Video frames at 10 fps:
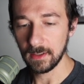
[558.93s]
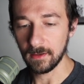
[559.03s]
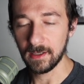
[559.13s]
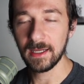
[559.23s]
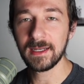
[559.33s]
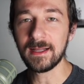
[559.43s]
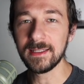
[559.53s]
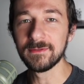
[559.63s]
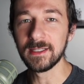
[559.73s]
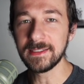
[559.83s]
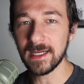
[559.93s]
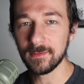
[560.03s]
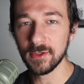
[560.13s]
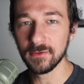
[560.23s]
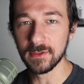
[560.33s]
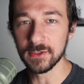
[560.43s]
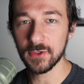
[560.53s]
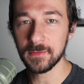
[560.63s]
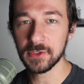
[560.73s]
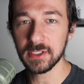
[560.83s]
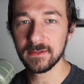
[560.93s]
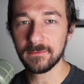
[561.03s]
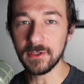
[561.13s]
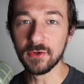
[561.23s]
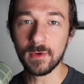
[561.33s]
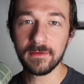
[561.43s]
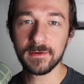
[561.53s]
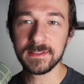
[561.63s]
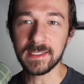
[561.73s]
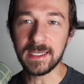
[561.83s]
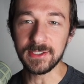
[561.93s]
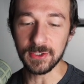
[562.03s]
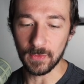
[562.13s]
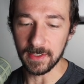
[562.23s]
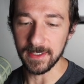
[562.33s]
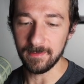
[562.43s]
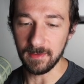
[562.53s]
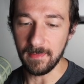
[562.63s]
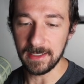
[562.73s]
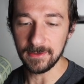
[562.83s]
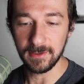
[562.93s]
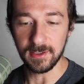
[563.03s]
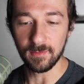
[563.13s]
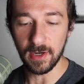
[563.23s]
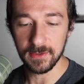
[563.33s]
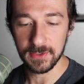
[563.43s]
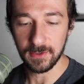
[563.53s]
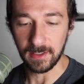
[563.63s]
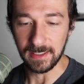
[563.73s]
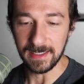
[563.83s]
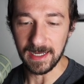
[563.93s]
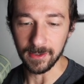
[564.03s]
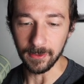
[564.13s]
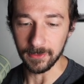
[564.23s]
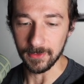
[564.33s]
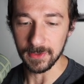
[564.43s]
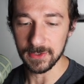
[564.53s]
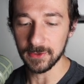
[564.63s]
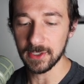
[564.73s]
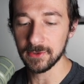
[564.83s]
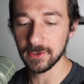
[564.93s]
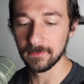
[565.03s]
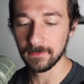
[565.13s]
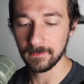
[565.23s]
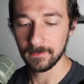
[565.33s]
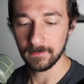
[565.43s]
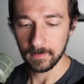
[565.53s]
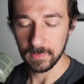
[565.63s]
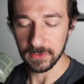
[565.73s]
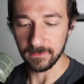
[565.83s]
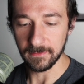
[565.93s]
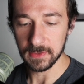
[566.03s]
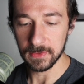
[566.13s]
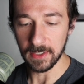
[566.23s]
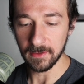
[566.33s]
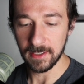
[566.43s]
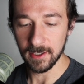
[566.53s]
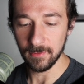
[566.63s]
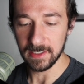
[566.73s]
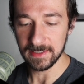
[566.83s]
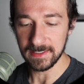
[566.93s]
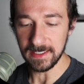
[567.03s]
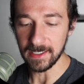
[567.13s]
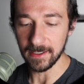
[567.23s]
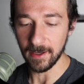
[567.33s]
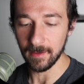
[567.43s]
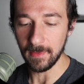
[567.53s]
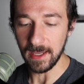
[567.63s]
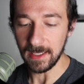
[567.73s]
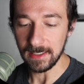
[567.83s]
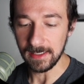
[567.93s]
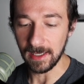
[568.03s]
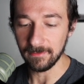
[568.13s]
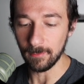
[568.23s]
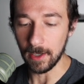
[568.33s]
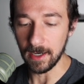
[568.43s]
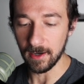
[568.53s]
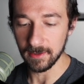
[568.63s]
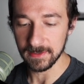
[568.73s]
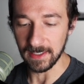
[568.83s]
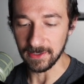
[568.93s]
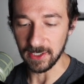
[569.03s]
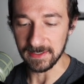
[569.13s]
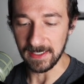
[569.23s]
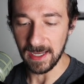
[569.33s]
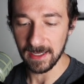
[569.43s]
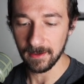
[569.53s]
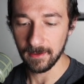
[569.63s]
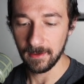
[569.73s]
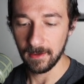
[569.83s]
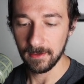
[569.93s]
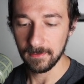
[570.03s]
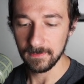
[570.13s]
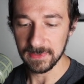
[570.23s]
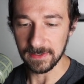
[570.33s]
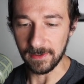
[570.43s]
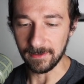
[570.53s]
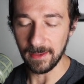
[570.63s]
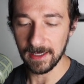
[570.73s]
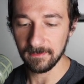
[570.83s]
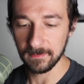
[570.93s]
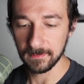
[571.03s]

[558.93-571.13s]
Again, I'll leave a link down below in the description for you to reference in case you just want to type it manually in your browser and not go through a search engine. So the first result here we can see GitHub AEFYR slash SAI. Select that.